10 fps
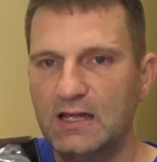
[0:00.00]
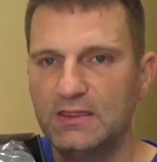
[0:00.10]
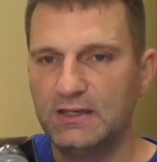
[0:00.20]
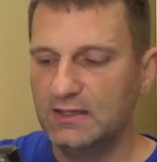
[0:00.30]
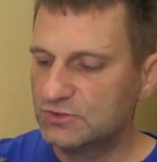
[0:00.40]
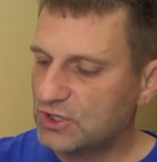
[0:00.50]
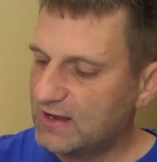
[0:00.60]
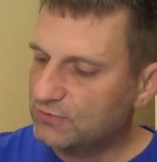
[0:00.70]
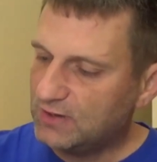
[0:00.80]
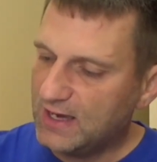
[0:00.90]
the
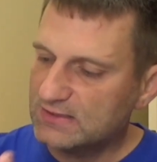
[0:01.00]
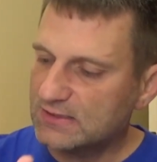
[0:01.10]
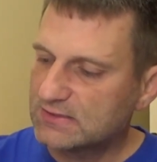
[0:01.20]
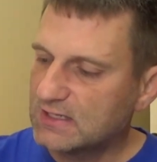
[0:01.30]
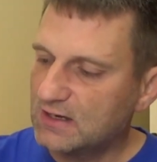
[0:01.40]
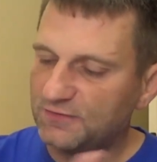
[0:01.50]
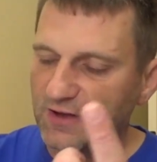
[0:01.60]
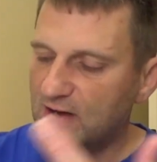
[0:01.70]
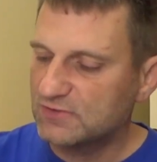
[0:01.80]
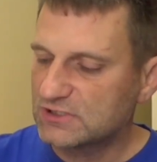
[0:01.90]
travel case itself,
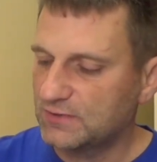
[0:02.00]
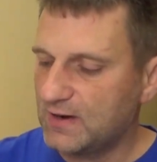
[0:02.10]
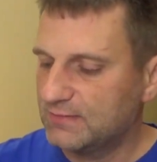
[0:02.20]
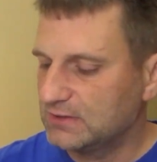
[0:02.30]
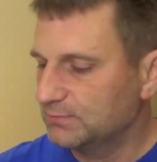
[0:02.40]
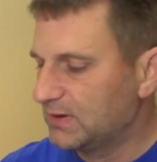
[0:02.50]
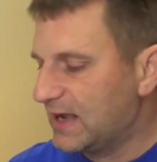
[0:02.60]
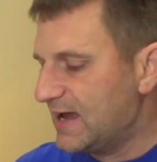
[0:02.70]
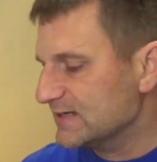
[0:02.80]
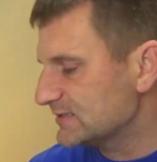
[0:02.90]
obviously wrapped in
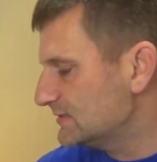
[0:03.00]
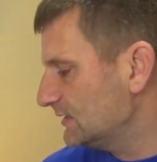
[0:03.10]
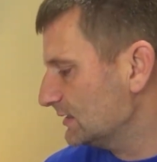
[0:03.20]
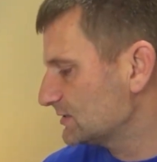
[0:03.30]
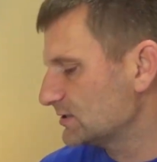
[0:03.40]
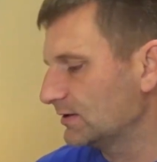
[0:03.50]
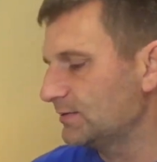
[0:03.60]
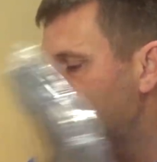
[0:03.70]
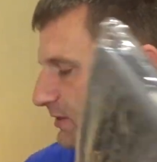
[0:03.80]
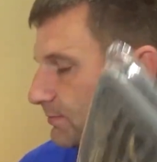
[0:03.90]
plastic. So let
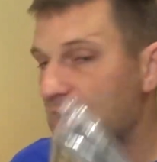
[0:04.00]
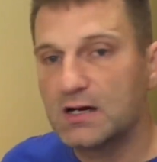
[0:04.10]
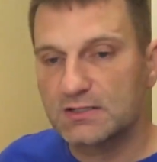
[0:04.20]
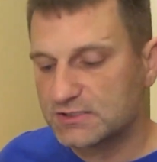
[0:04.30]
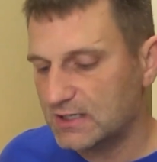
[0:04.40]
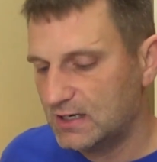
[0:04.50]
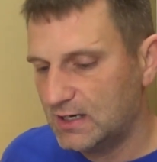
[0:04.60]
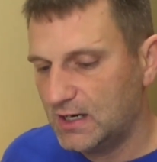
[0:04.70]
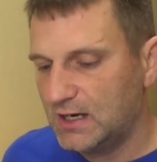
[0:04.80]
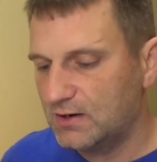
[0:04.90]
me put the box
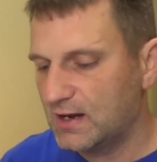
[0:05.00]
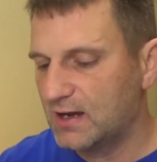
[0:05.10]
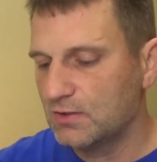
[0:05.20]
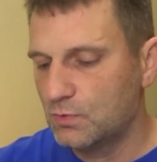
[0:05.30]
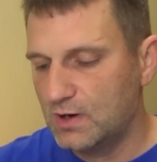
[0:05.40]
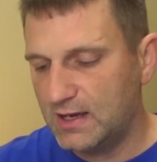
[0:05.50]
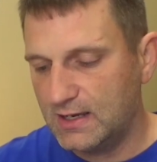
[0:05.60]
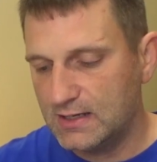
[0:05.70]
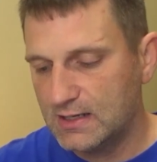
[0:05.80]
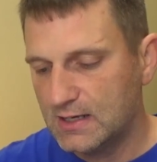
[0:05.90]
here out of the
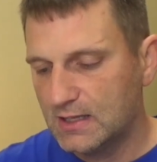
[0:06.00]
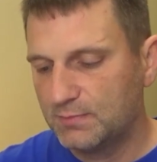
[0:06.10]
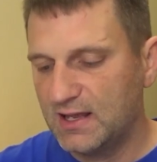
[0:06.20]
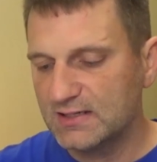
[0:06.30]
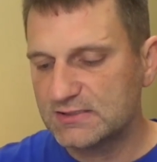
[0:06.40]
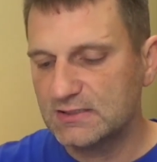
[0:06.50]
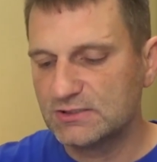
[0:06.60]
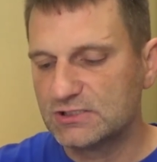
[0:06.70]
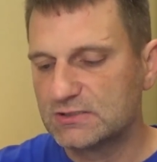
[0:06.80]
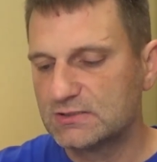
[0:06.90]
way. Plastic
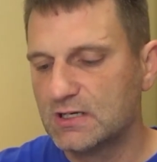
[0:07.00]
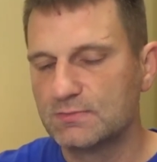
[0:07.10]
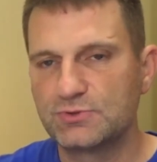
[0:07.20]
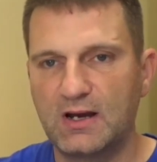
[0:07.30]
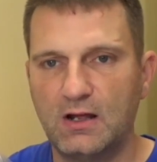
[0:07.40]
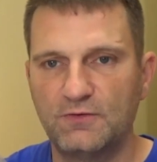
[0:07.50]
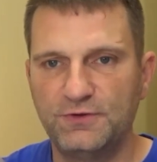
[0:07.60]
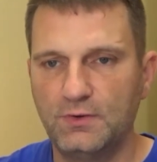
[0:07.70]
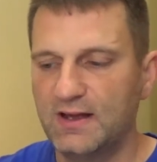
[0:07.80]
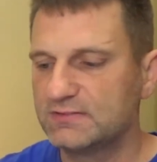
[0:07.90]
just comes right
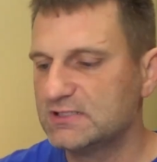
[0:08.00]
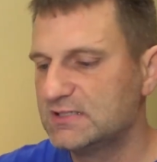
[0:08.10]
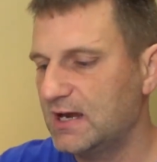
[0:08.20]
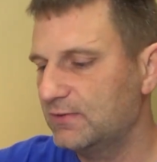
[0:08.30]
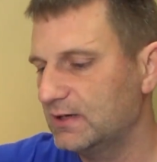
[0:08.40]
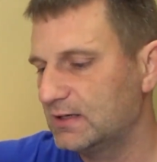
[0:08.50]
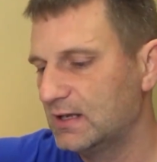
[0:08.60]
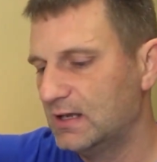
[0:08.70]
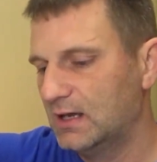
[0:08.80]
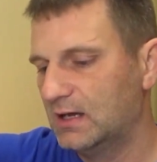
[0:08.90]
off. You don't have to tear it.
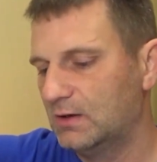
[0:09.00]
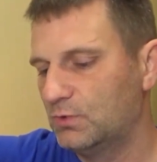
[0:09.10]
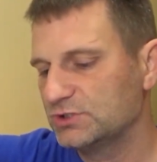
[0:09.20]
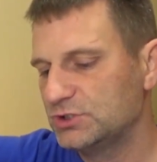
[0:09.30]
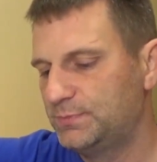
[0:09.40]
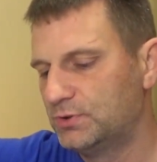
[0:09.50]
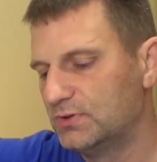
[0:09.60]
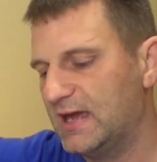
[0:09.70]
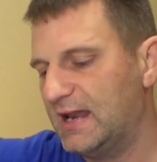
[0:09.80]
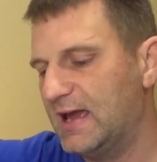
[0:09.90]
Uh, once you
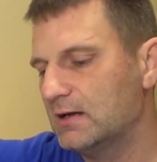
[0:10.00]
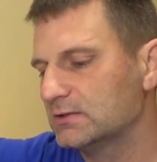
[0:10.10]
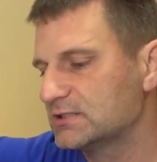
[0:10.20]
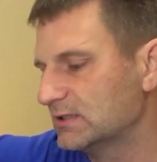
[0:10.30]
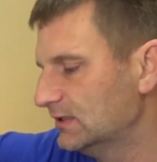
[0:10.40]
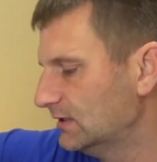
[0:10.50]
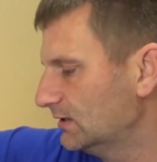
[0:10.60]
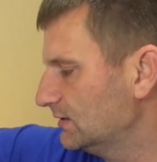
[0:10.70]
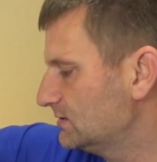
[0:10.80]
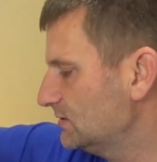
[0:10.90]
pull that out,
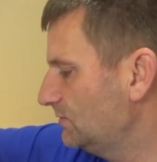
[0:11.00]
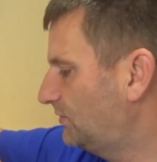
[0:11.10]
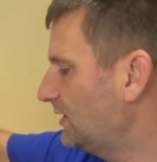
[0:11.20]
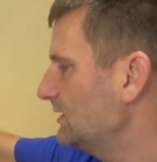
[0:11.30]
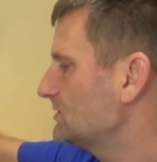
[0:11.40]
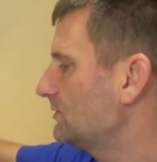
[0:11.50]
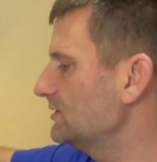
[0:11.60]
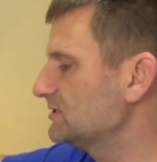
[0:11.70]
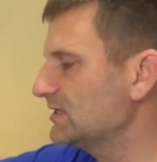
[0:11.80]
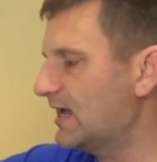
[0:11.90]
the two things that are
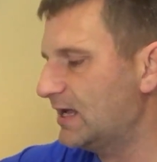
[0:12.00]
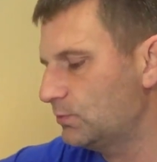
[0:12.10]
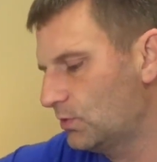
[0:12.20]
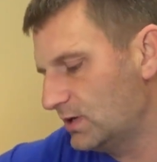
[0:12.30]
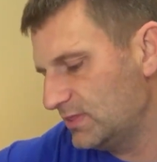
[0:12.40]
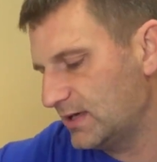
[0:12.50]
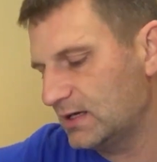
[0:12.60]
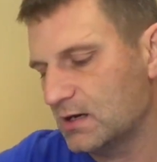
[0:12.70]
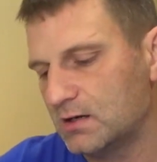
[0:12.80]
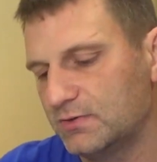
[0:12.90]
inside, one, they
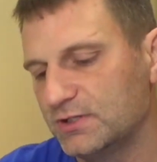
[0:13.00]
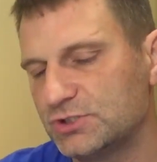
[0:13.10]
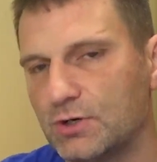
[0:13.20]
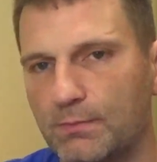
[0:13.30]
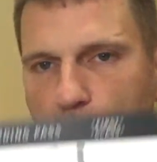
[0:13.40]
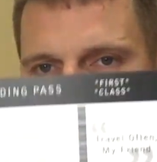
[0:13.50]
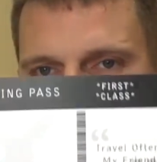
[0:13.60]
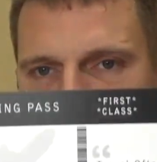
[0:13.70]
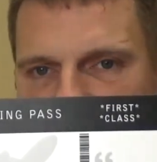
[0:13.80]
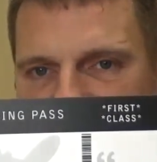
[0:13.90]
call this your
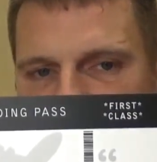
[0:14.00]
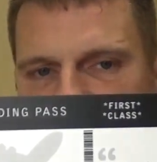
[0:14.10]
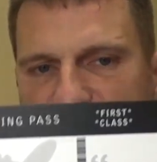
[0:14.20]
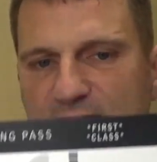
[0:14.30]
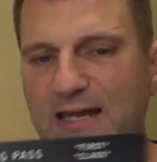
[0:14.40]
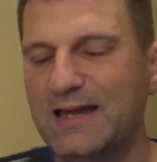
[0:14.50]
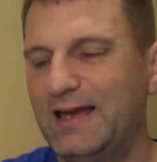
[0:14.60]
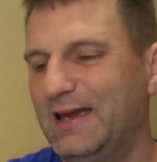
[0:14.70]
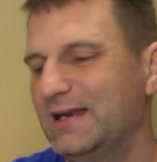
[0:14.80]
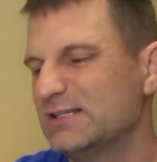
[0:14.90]
boarding pass
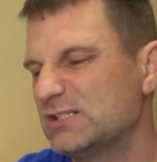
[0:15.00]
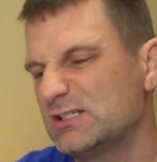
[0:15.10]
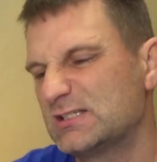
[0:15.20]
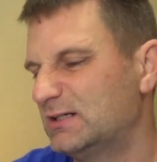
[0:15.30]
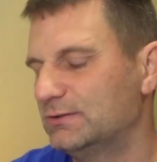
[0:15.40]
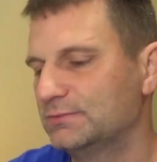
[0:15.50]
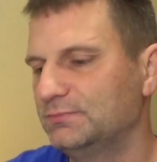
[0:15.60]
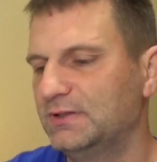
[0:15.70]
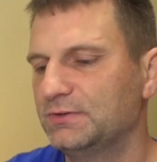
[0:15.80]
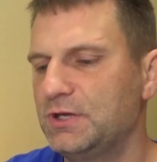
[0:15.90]
and it's just a little
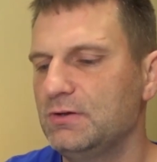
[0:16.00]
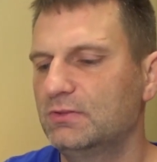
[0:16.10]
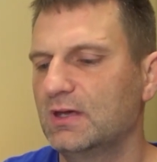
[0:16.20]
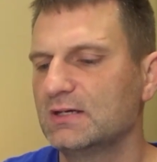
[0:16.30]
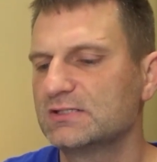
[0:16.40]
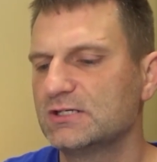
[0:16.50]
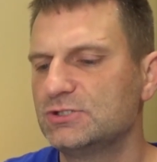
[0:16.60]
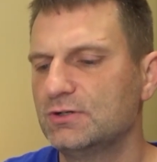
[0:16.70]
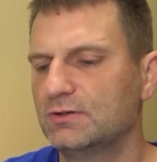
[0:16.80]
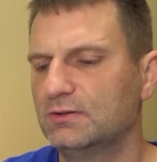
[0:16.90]
little cute thing. It
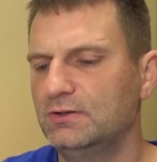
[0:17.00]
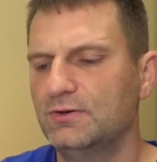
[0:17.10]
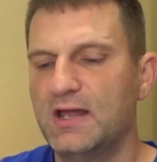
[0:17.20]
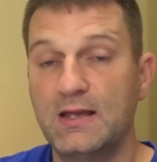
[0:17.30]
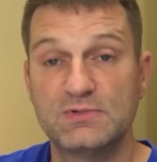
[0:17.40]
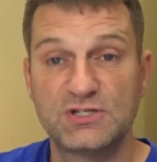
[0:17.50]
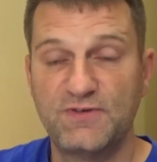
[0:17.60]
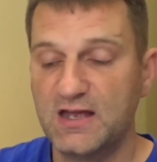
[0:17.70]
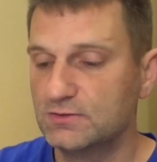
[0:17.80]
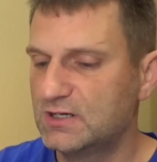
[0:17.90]
says your your name is the
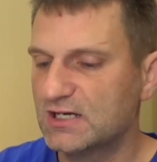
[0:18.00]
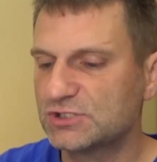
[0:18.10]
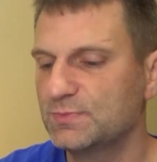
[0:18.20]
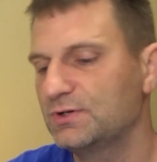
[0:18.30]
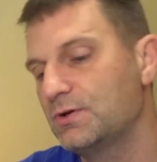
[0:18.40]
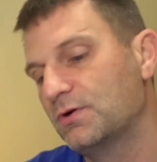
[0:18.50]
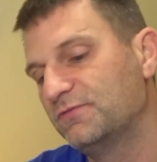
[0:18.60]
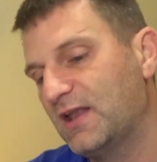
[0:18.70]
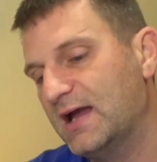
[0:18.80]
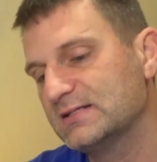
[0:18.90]
valued customer. You're on
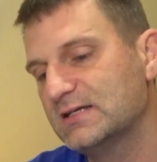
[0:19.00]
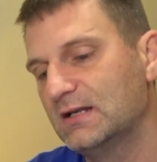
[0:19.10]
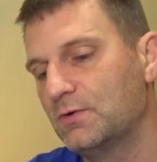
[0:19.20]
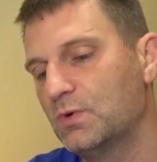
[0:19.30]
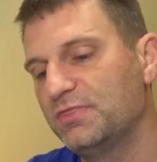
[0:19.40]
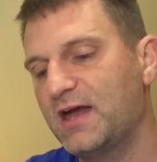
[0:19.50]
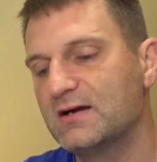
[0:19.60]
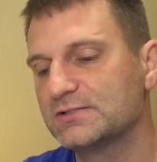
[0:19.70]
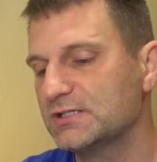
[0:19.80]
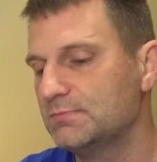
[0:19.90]
flight TLO
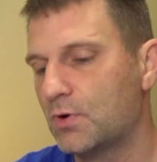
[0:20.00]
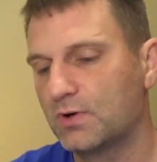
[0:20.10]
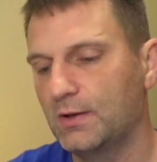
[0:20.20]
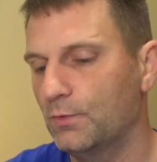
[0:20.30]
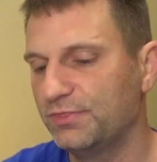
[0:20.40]
1000, boarding at